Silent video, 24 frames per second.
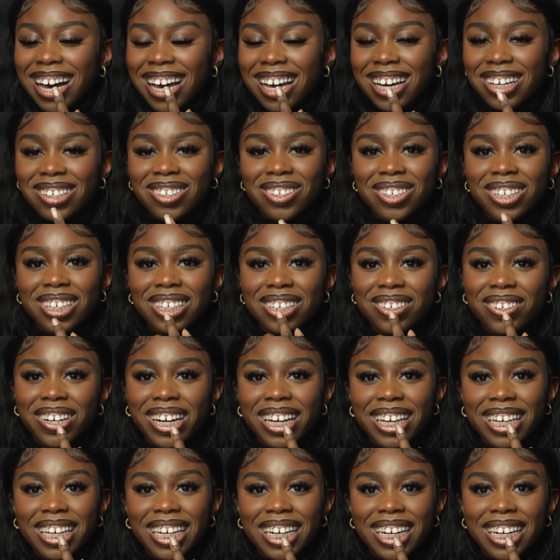I have one
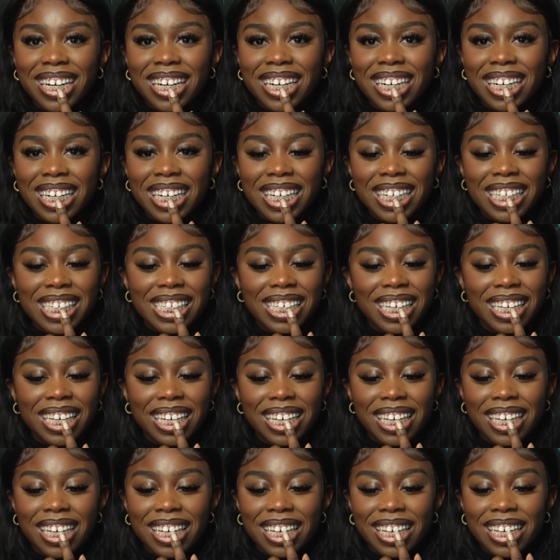right here. Yeah.
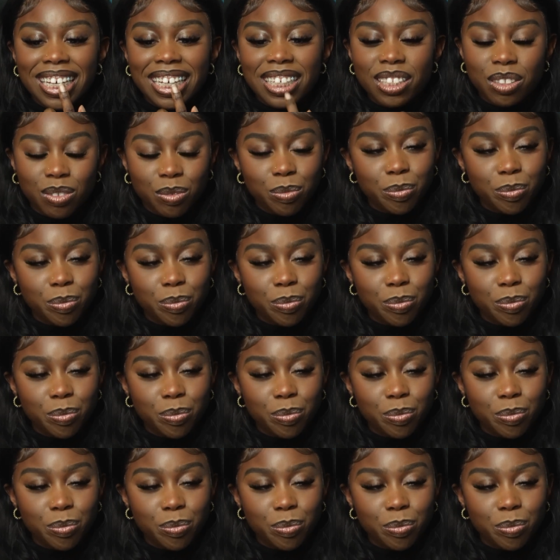Yeah. yeah.